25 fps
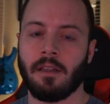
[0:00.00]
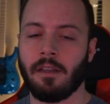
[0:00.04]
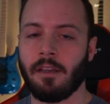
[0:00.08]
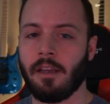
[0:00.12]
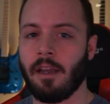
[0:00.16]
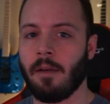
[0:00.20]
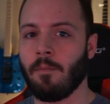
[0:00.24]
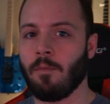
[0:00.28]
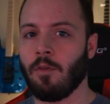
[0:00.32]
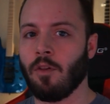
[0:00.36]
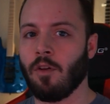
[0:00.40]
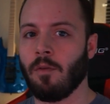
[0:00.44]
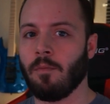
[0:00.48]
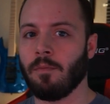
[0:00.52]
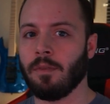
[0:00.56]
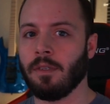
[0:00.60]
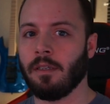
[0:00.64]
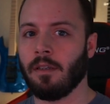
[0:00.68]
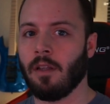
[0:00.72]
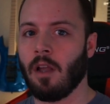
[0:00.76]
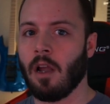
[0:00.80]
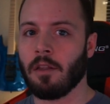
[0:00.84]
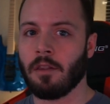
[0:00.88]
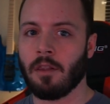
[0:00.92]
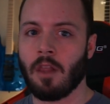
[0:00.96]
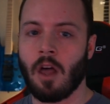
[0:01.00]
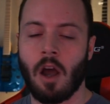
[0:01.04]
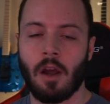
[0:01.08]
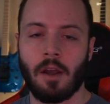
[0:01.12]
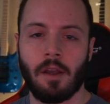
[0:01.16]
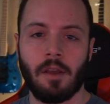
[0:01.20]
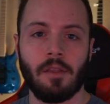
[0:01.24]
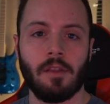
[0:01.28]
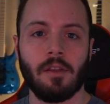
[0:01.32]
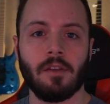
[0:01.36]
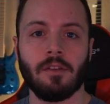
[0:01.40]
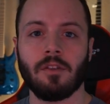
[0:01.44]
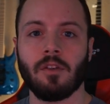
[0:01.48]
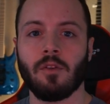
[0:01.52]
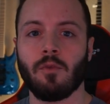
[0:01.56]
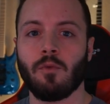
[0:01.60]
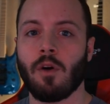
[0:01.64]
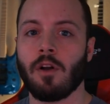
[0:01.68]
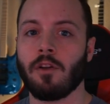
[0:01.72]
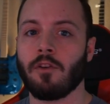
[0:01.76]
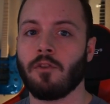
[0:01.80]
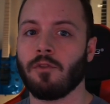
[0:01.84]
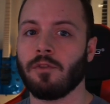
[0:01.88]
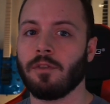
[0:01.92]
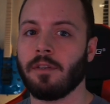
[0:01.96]
and the emblems and unlocking these
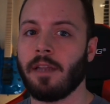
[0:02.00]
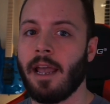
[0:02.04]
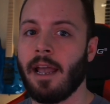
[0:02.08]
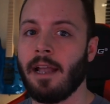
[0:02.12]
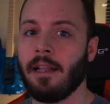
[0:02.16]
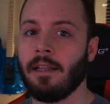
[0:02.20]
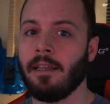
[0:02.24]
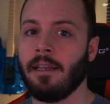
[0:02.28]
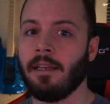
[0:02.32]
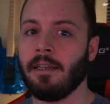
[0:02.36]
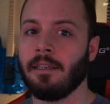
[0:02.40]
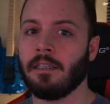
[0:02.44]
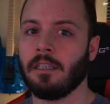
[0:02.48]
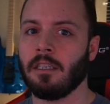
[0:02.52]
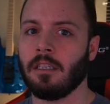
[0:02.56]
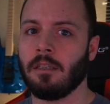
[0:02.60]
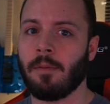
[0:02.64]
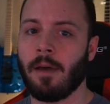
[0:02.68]
new understandings,